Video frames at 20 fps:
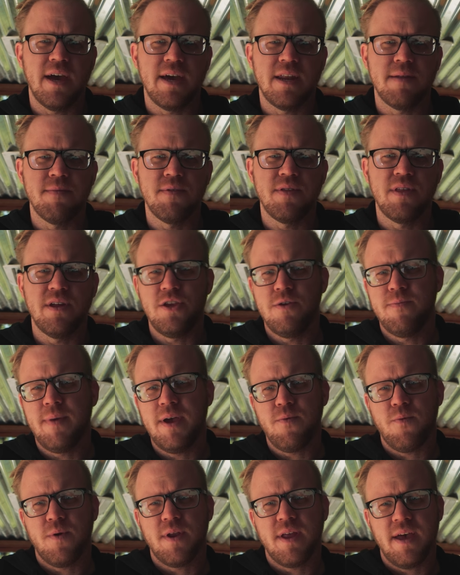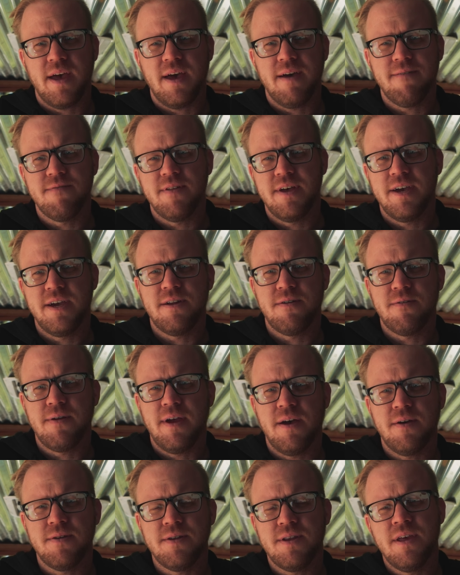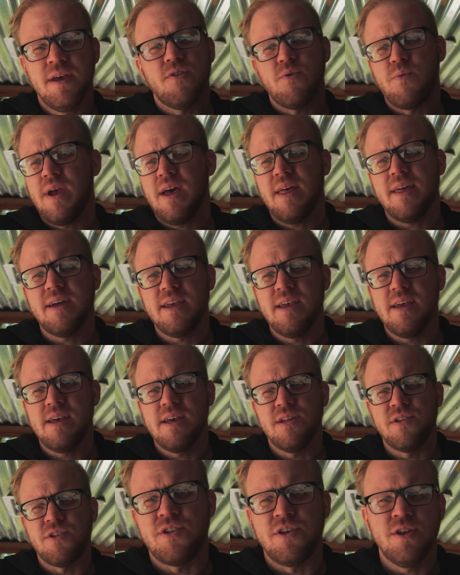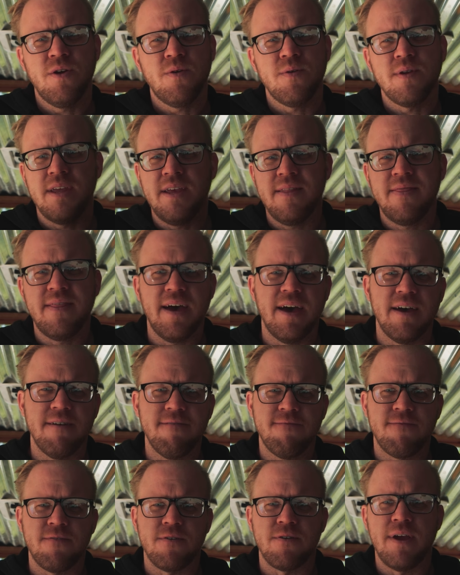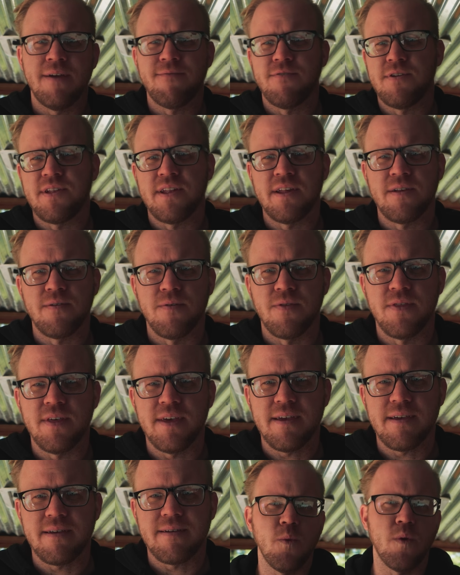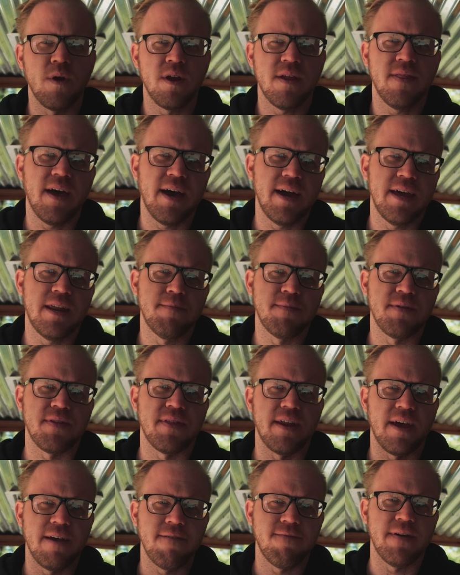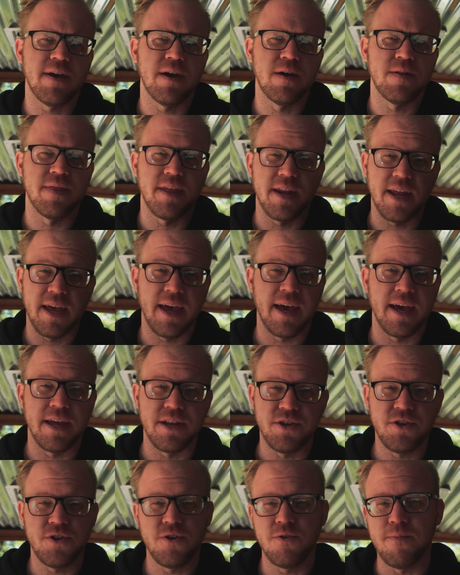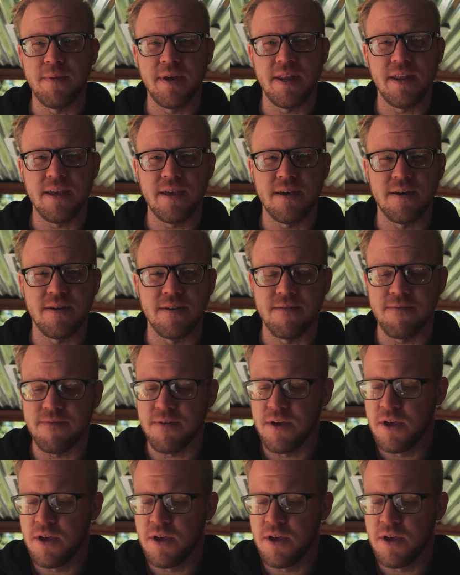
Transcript: items that you might want to have laying around, the reality is you don't need that for every single thing. One of the items that I found that I had too many of